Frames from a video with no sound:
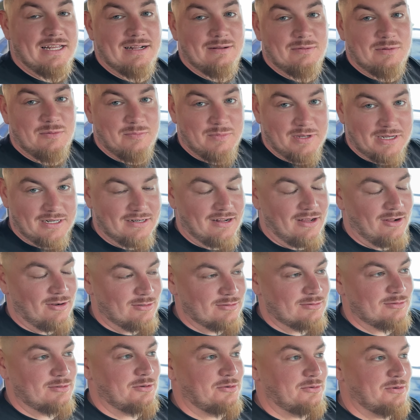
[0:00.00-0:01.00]
up to McDonald's
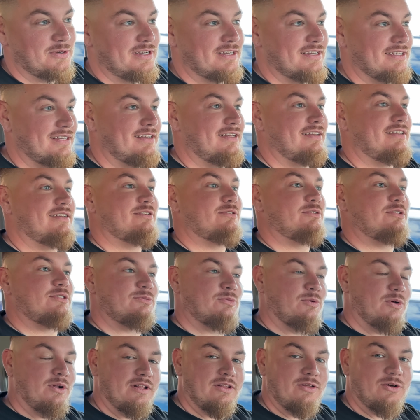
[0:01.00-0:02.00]
real quick. Just
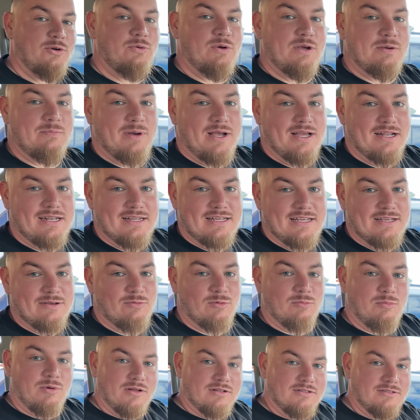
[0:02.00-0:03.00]
want a little quick bite to eat. We're
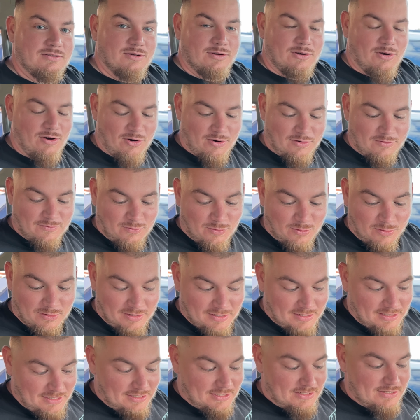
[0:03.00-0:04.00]
both doing carnivore.
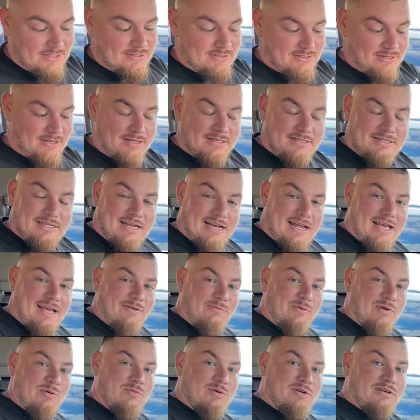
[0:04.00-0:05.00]
So I said, hey,
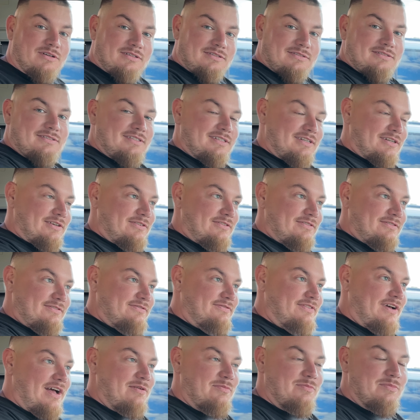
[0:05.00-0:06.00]
we want,
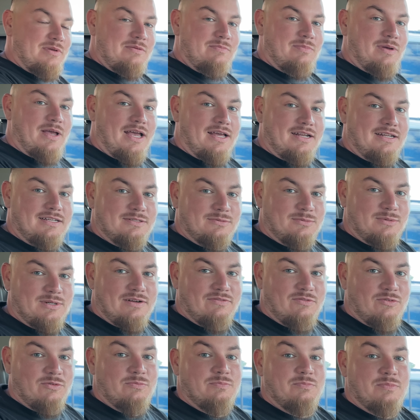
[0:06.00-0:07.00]
5 meat patties,
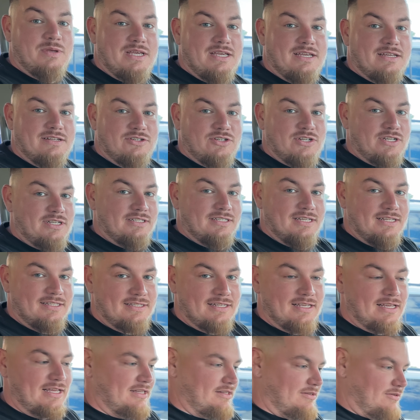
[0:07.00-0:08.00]
whatever, meat and cheese, that's it.